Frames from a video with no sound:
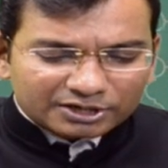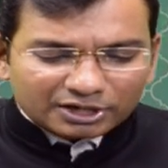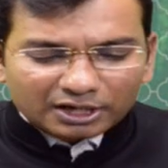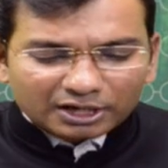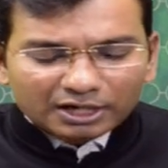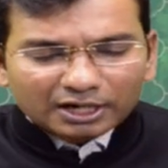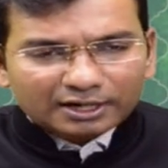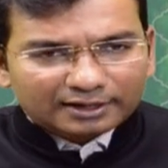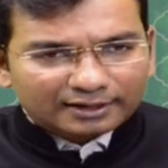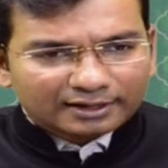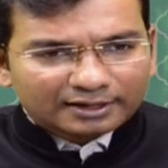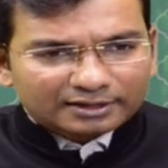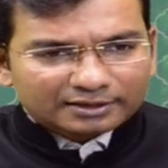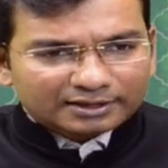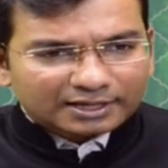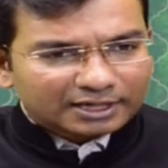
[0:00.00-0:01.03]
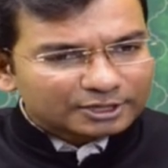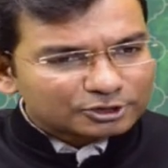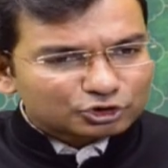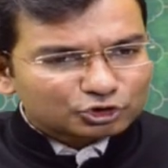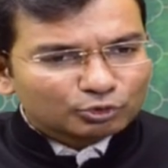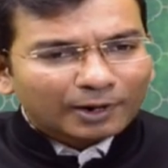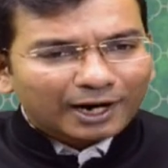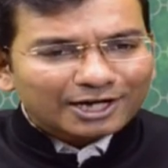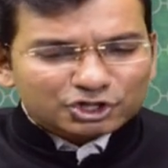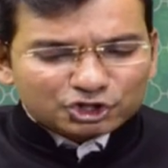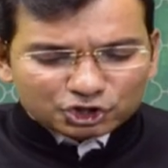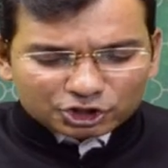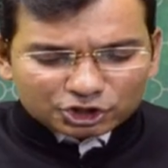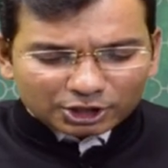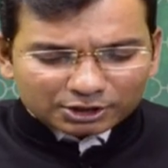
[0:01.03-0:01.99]
Garg, that is Subhash
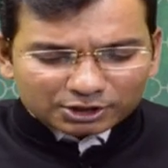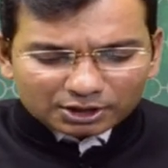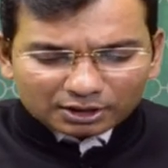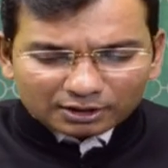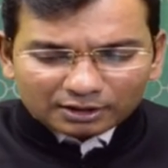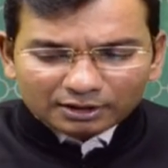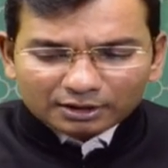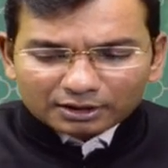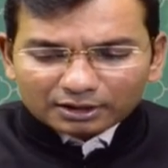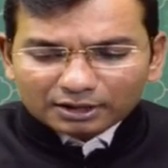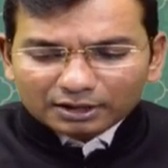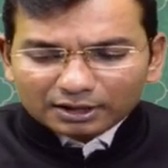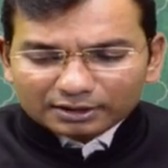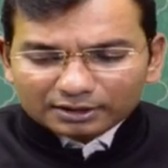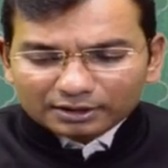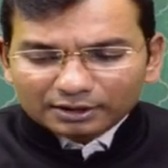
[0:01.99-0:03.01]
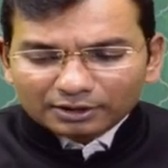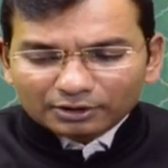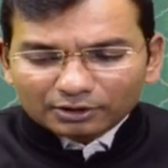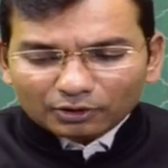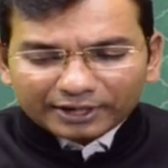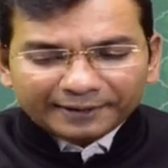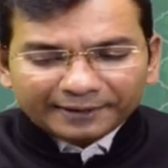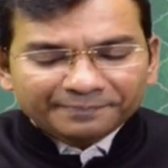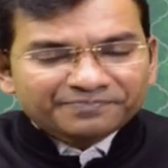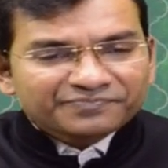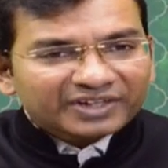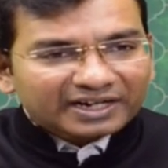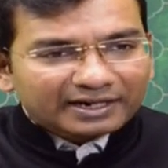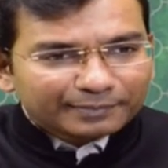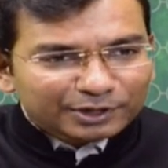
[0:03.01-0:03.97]
Chandra Garg. Okay,
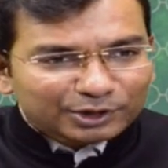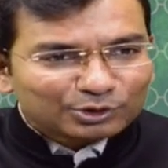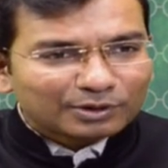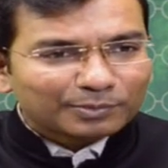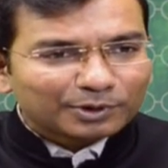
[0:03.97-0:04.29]
coming to number